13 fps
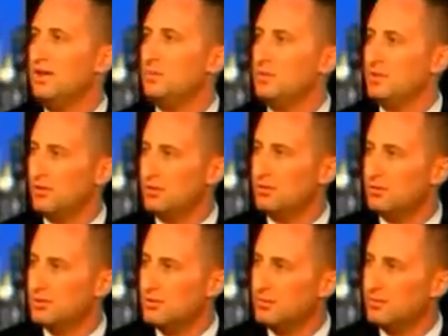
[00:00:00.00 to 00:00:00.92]
Then when you look
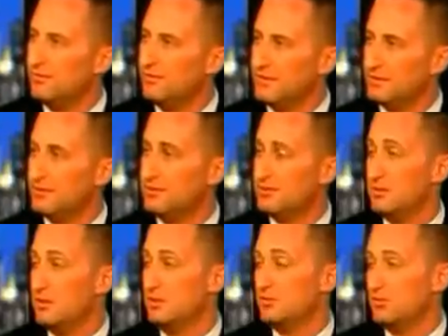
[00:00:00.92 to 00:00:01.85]
at some of the factors that
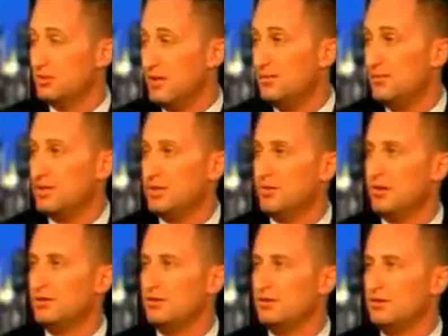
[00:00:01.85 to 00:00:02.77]
have been driving
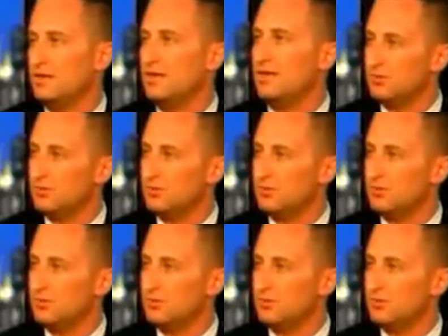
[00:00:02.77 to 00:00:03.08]
euro-dollar,